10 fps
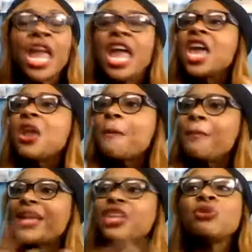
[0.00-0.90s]
It'll
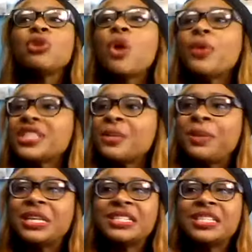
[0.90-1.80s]
make you go into
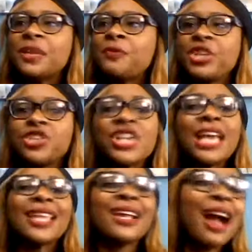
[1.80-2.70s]
business adventures
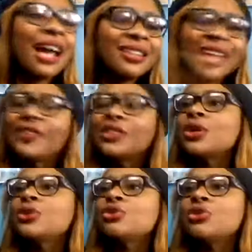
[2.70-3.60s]
that God never
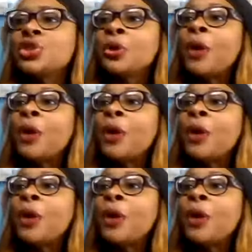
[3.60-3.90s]
told you to do.